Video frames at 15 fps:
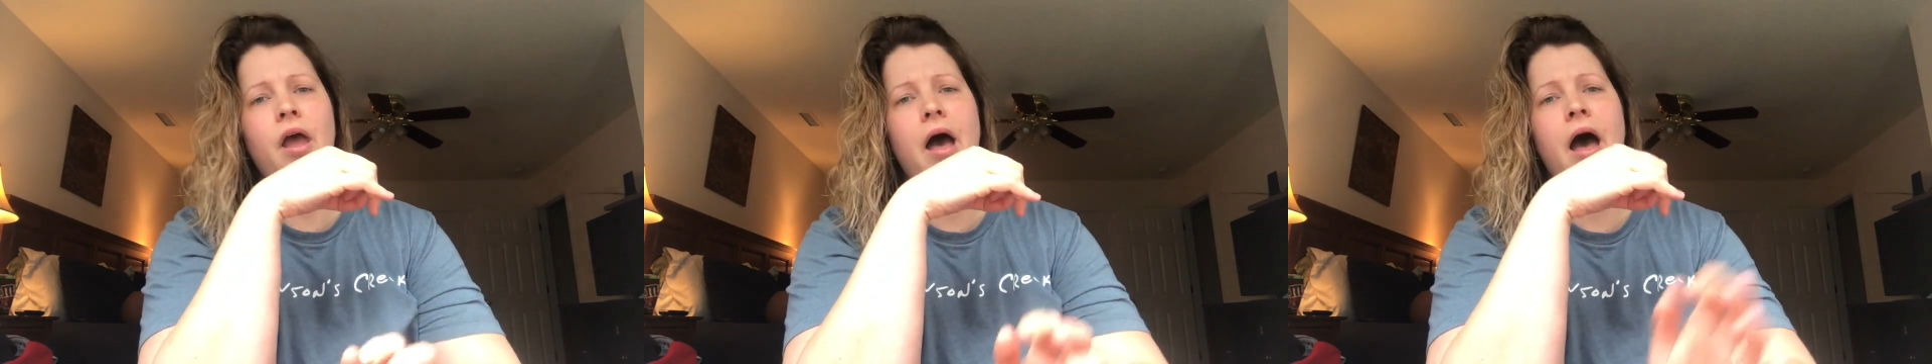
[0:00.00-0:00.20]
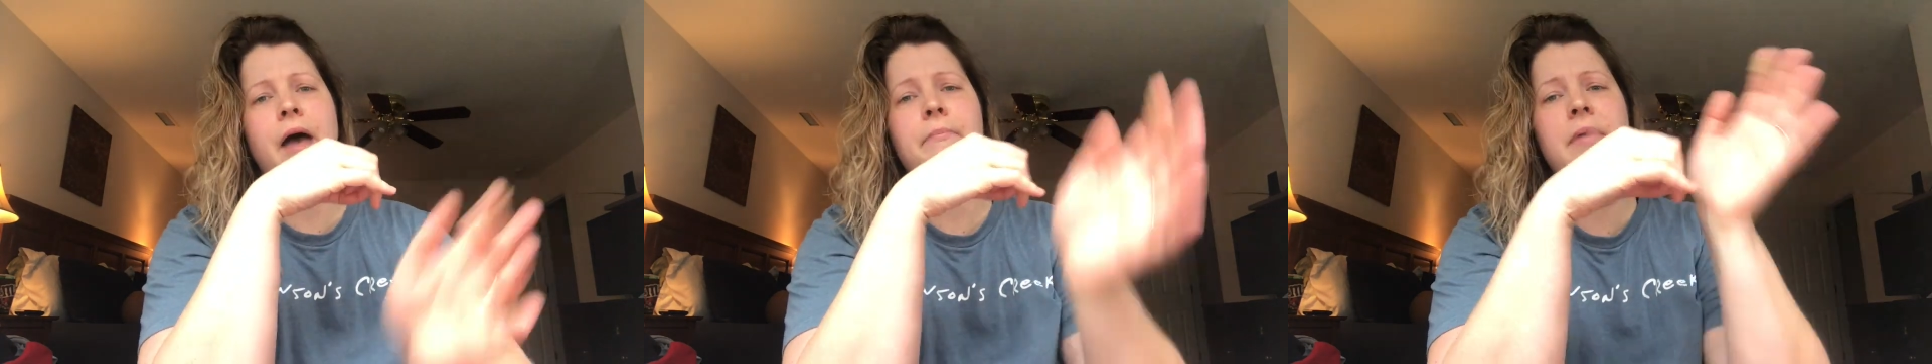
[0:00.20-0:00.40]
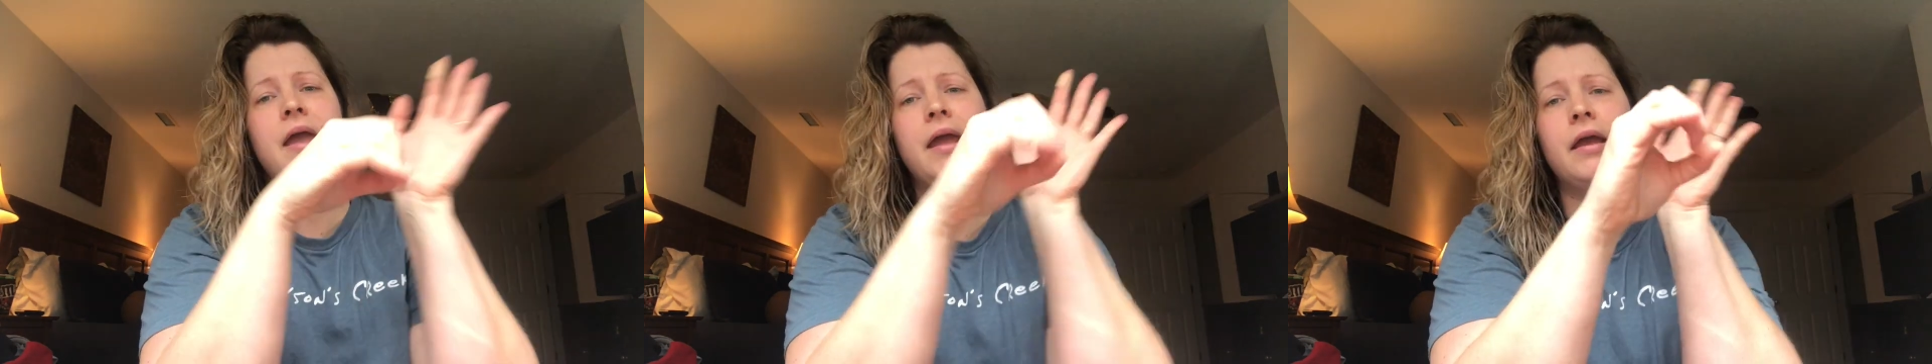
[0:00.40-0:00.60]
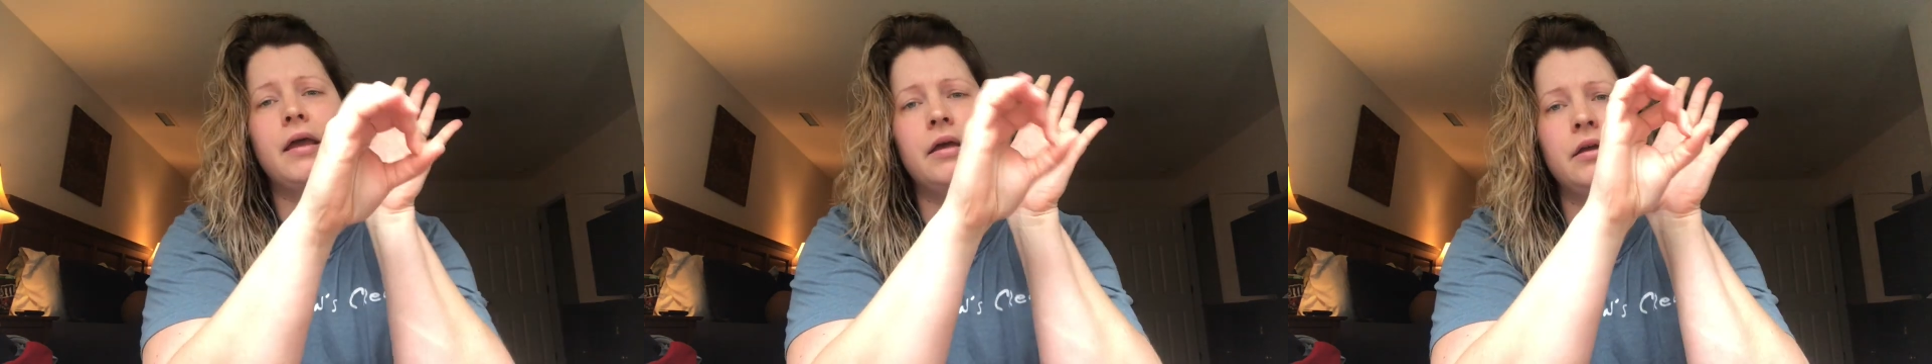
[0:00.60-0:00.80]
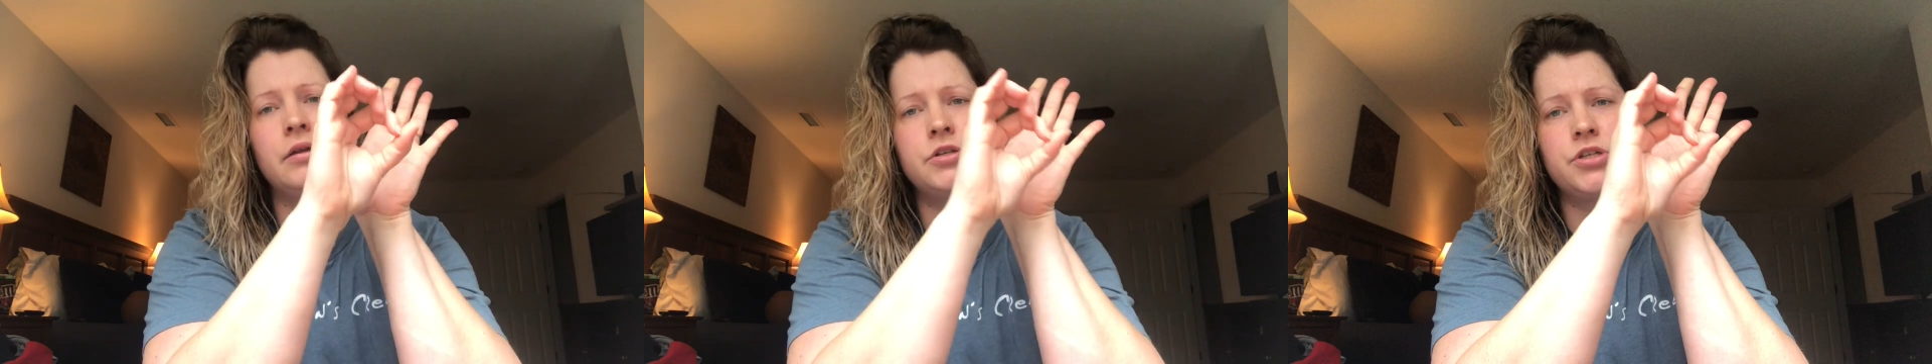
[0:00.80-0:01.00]
I make
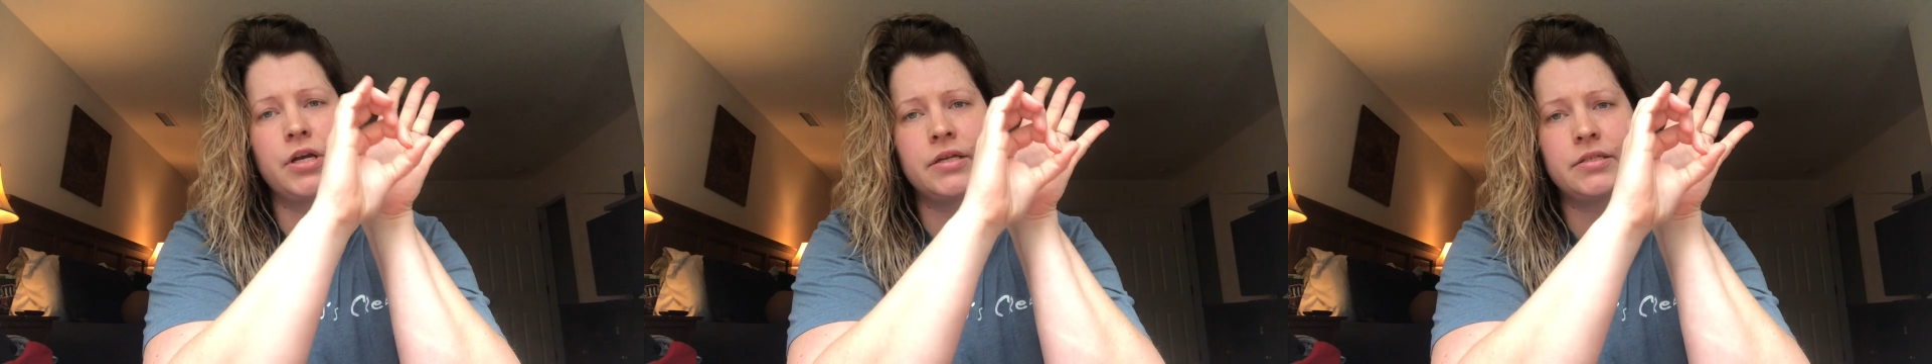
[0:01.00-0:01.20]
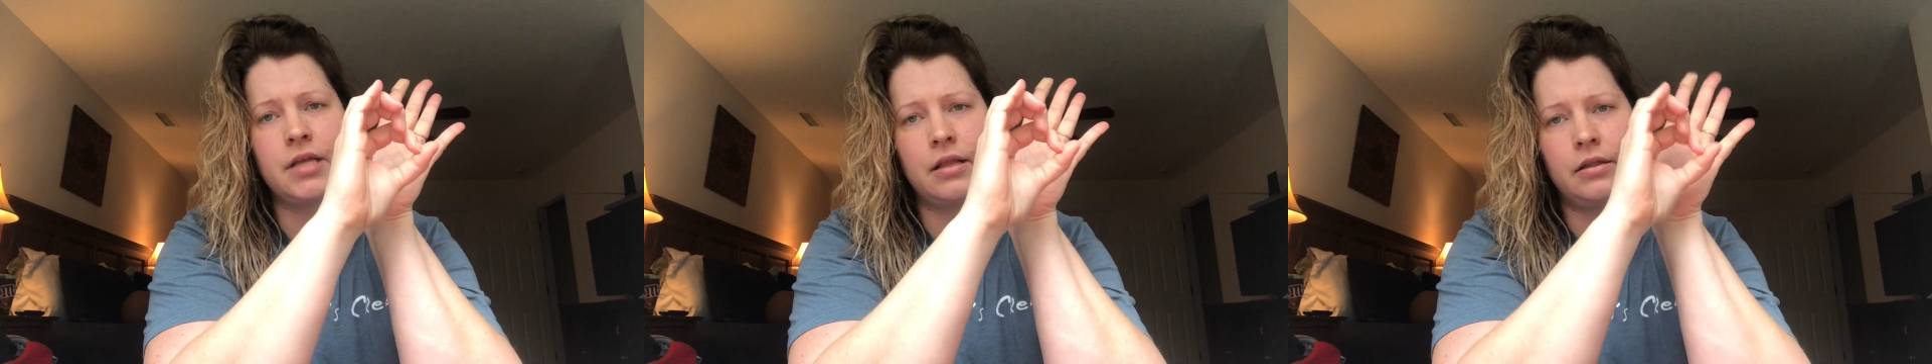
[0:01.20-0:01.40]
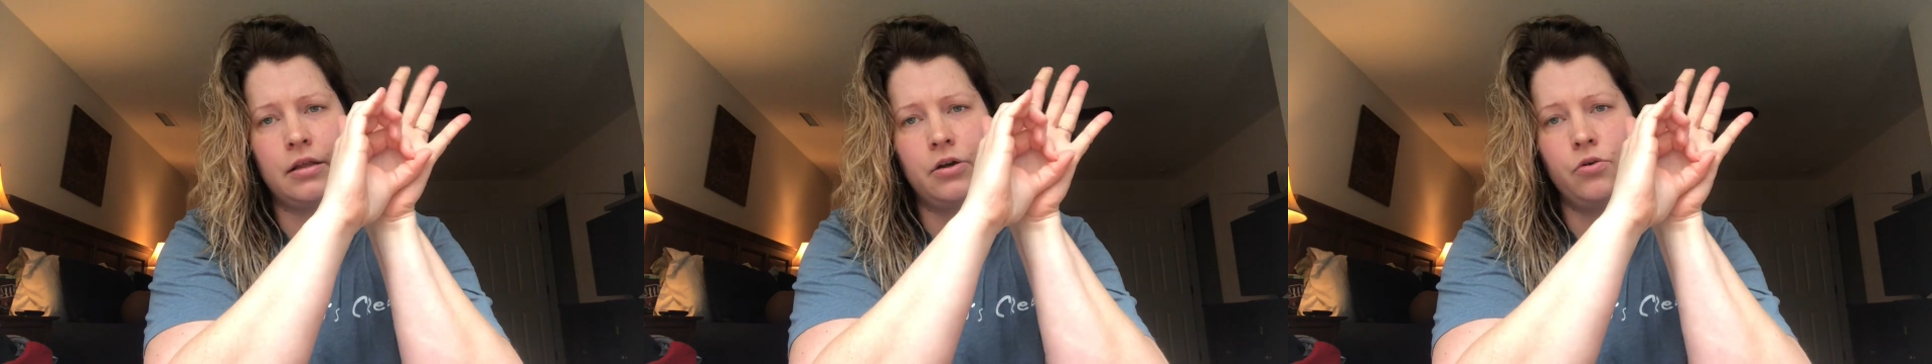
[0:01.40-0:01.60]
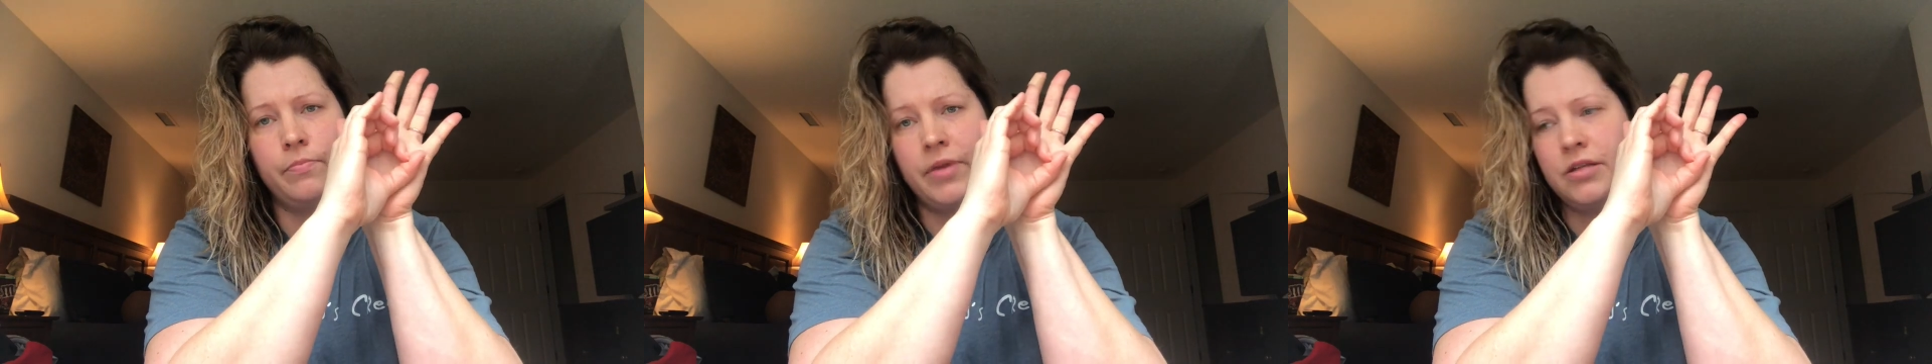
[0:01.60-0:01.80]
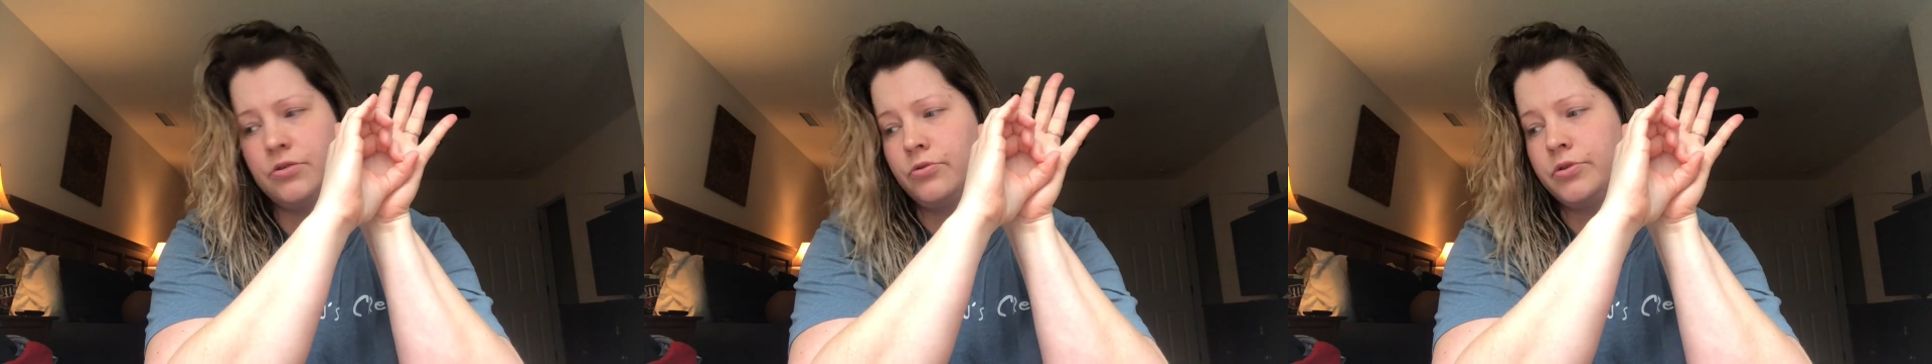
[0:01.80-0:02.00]
just a little
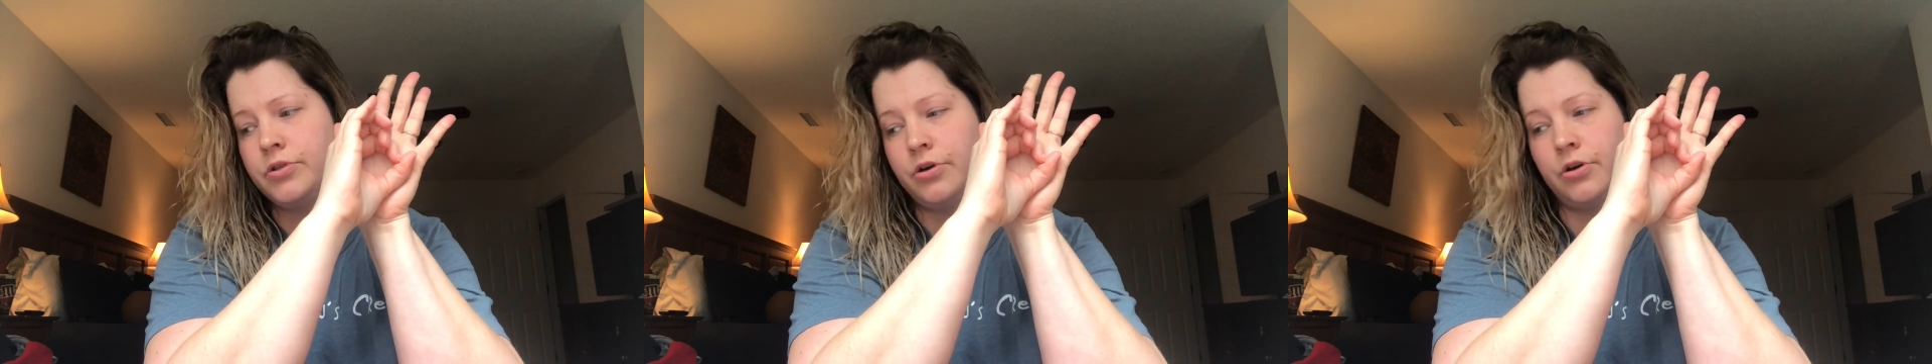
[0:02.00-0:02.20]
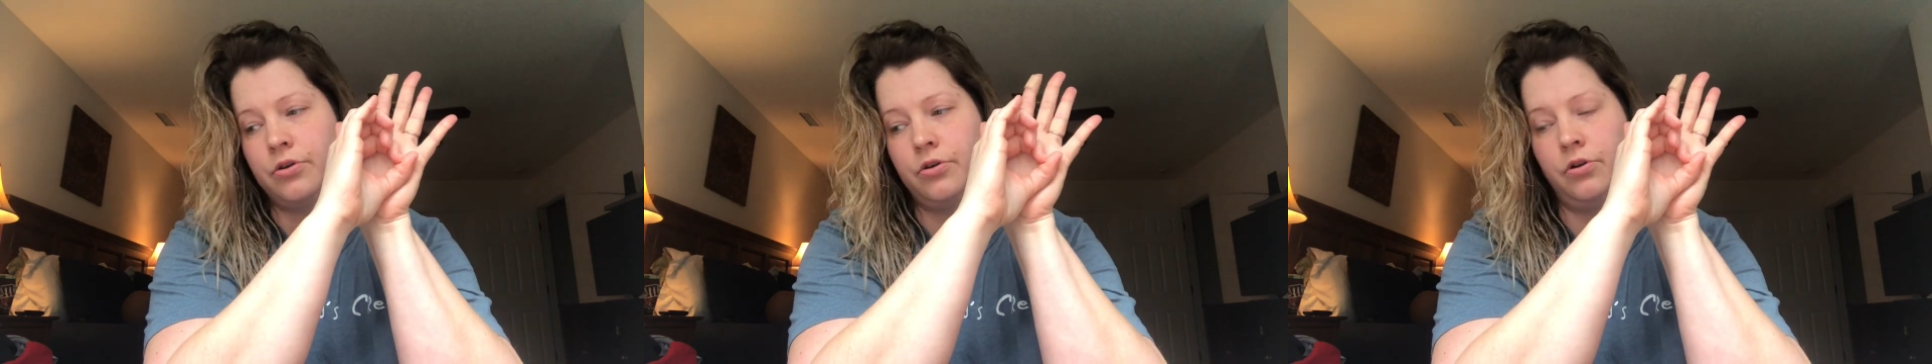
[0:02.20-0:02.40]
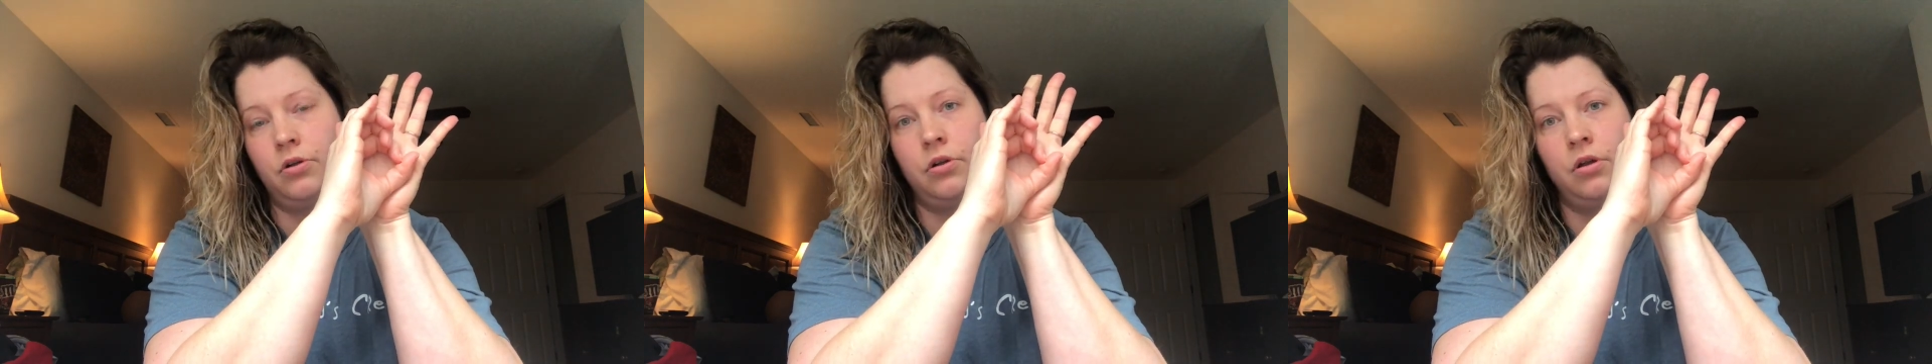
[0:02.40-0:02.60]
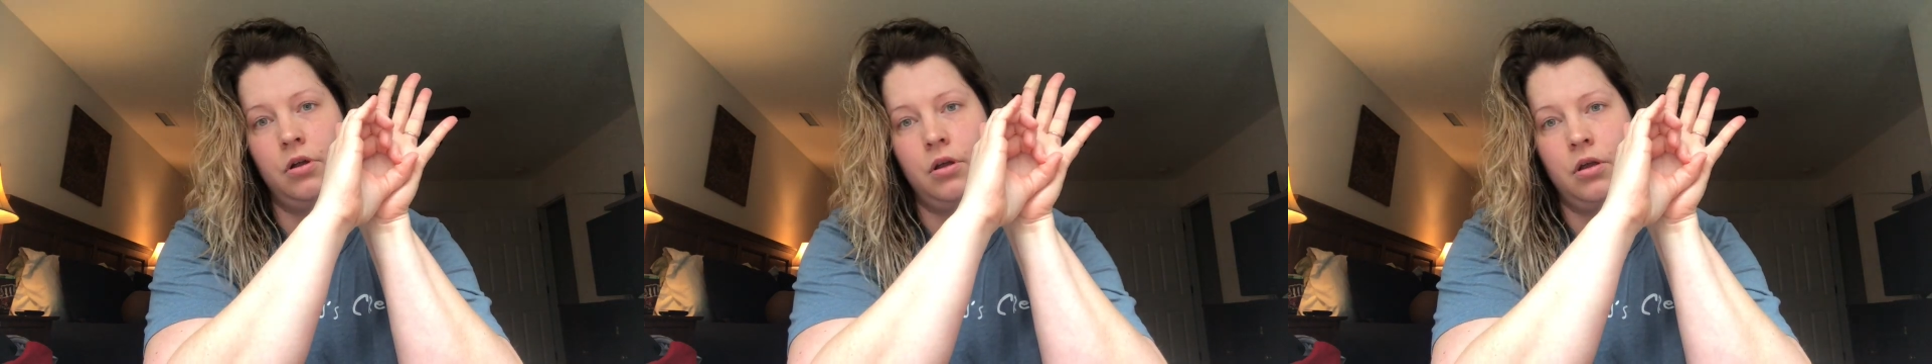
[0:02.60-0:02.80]
mental circle